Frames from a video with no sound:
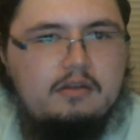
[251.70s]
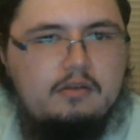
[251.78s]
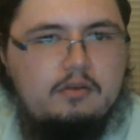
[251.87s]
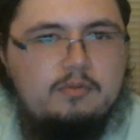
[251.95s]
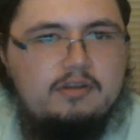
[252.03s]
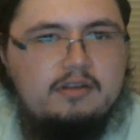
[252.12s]

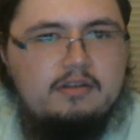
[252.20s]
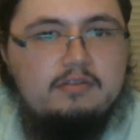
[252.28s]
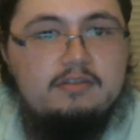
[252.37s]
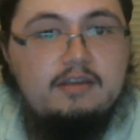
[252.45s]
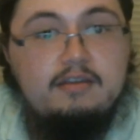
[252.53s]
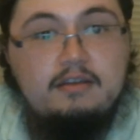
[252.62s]
those particular
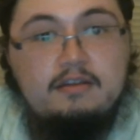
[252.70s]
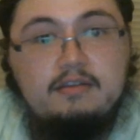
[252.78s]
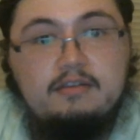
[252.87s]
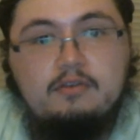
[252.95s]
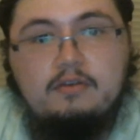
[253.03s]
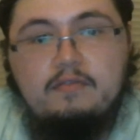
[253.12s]
study
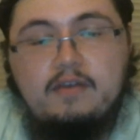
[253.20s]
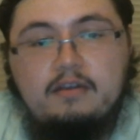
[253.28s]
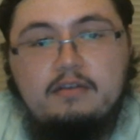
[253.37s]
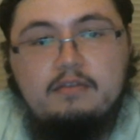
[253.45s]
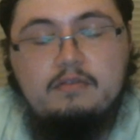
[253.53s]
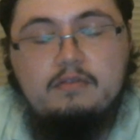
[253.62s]
techniques are
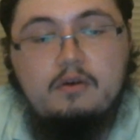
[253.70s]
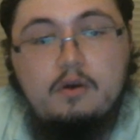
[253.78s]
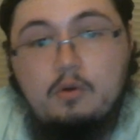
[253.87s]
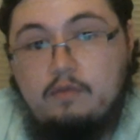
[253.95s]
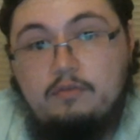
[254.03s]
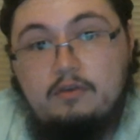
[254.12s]
effective?
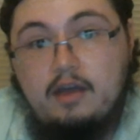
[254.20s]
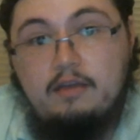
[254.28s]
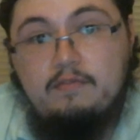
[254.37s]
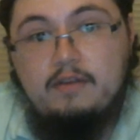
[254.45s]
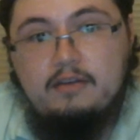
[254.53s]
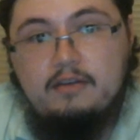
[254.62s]
Or if they're
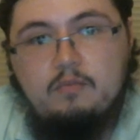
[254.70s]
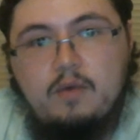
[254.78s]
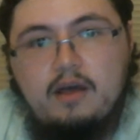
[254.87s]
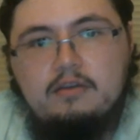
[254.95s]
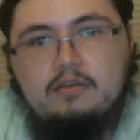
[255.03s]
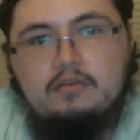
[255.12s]
not effective,
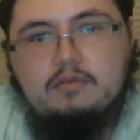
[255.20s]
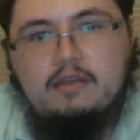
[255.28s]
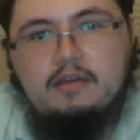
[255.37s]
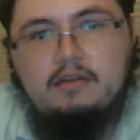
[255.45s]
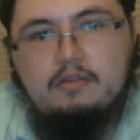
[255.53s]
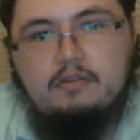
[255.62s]
why do you
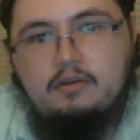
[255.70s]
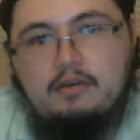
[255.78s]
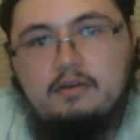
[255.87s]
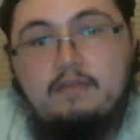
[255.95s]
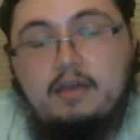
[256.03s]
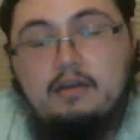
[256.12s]
think they're
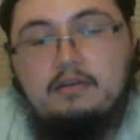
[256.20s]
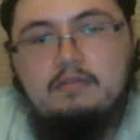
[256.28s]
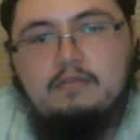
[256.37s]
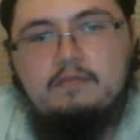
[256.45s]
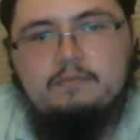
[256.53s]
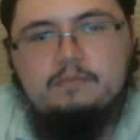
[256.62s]

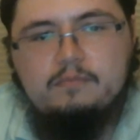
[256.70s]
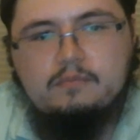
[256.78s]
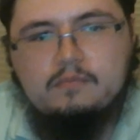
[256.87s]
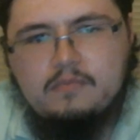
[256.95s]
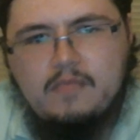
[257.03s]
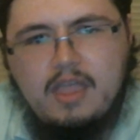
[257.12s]
ineffective?
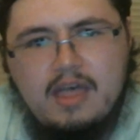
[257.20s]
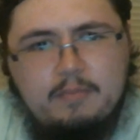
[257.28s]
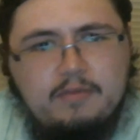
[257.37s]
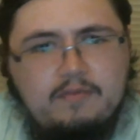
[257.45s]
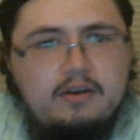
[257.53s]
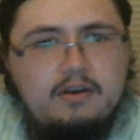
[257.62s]
I'd
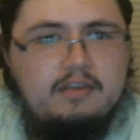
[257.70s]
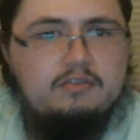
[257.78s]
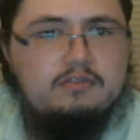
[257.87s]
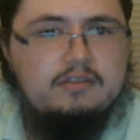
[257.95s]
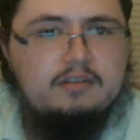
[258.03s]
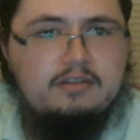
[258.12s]
be very
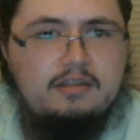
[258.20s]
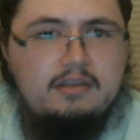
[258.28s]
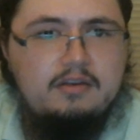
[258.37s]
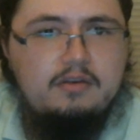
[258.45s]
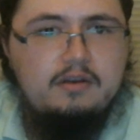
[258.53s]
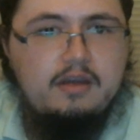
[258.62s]
interested to
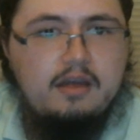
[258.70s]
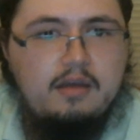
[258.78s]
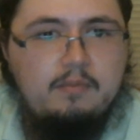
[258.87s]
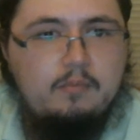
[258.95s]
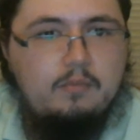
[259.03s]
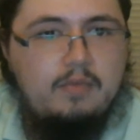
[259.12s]
hear
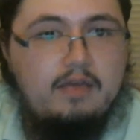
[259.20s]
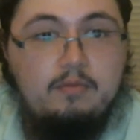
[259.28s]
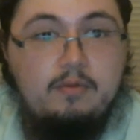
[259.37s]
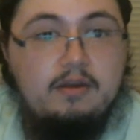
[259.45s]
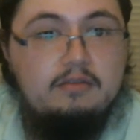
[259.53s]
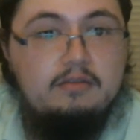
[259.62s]

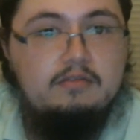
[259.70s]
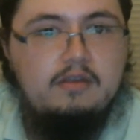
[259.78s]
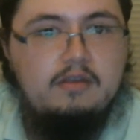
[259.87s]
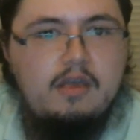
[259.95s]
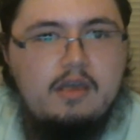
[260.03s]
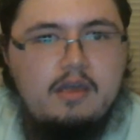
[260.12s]
everybody's
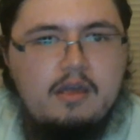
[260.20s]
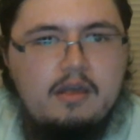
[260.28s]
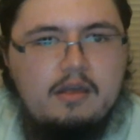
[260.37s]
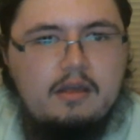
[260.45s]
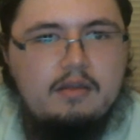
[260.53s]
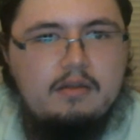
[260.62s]

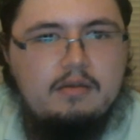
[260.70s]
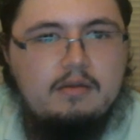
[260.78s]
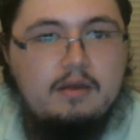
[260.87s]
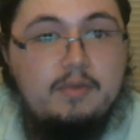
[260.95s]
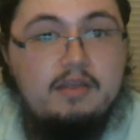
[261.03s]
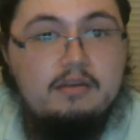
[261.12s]

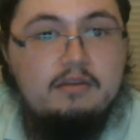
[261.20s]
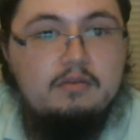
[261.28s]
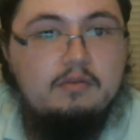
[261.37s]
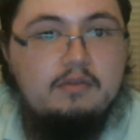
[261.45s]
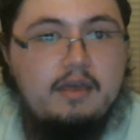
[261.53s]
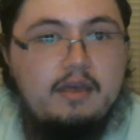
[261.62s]
opinion
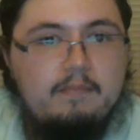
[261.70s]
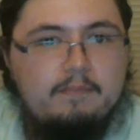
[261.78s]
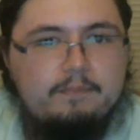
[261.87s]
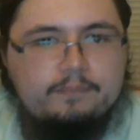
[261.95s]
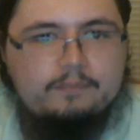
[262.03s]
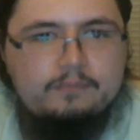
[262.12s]
on
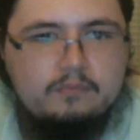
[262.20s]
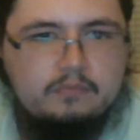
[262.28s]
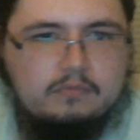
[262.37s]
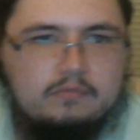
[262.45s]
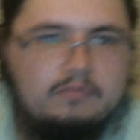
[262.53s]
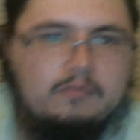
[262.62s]

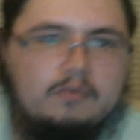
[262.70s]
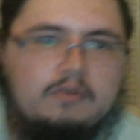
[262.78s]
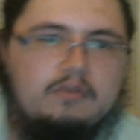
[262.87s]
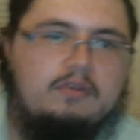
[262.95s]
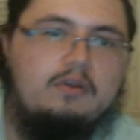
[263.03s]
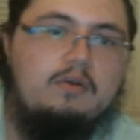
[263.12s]
that.
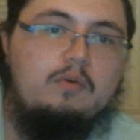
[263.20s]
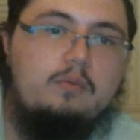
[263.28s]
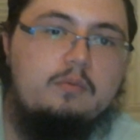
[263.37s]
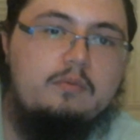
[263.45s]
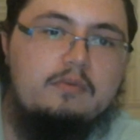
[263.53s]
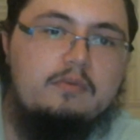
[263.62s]

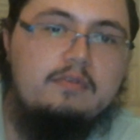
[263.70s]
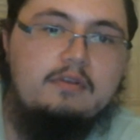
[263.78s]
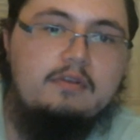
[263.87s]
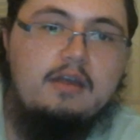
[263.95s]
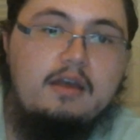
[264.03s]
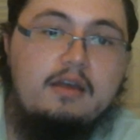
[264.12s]
So,
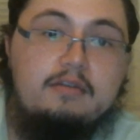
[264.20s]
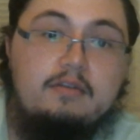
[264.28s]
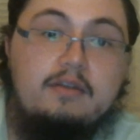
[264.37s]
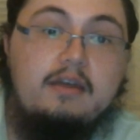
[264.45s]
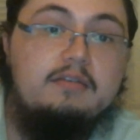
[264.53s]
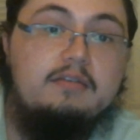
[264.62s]

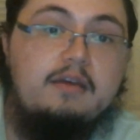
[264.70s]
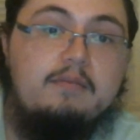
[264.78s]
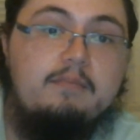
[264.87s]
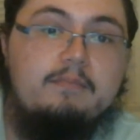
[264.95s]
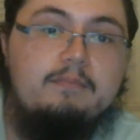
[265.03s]
until next time.